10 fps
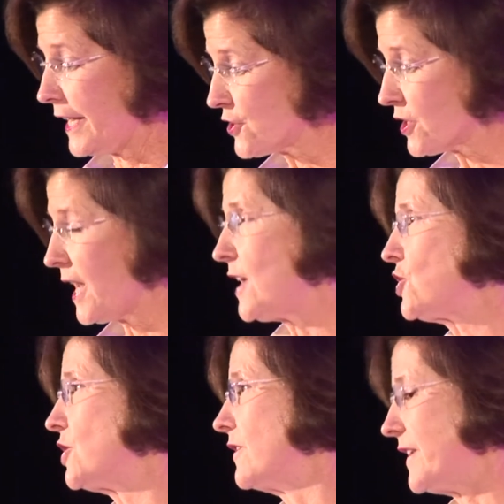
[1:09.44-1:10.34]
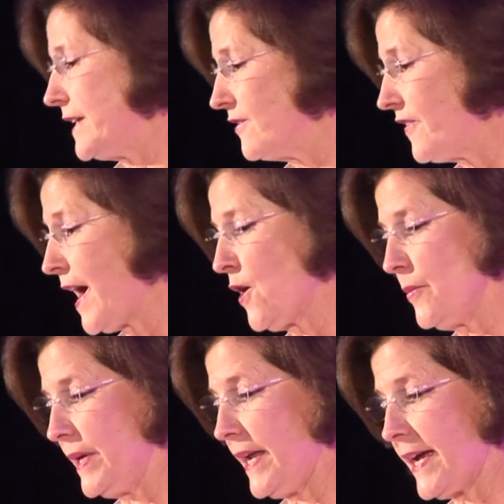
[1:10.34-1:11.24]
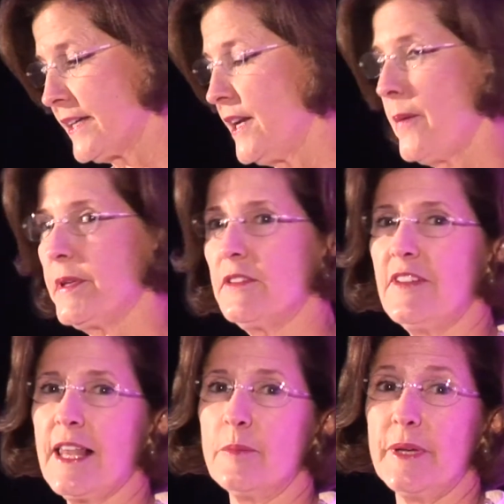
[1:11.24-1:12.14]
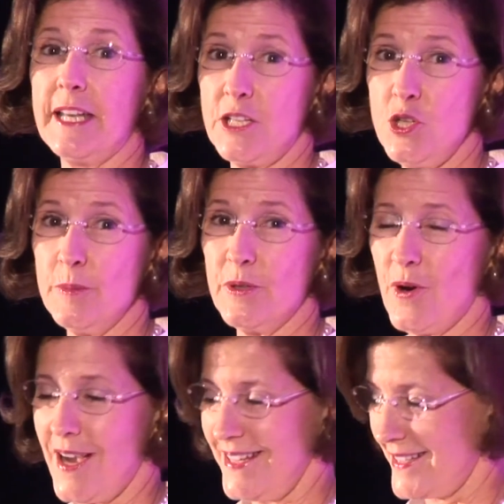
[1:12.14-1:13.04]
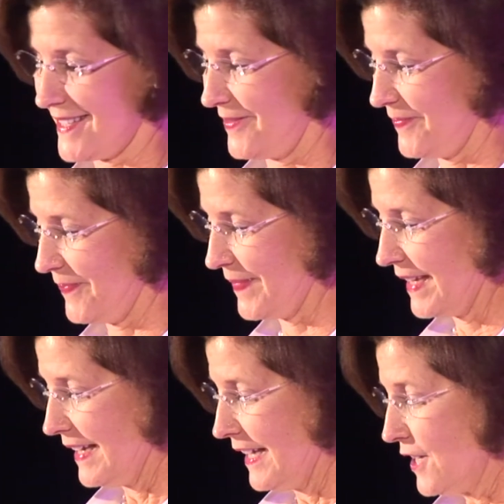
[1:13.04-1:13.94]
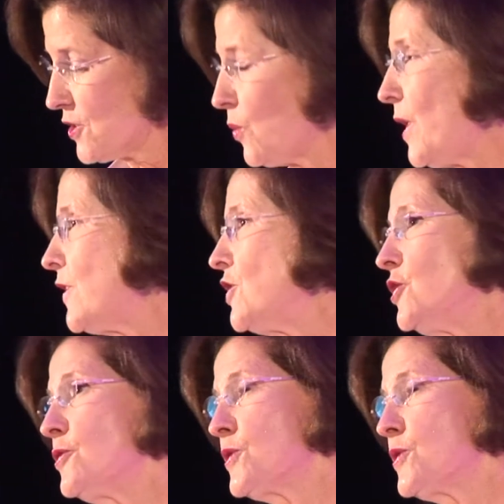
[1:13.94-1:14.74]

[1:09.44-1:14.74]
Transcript: education, the environment, economic development, and human rights. So whether you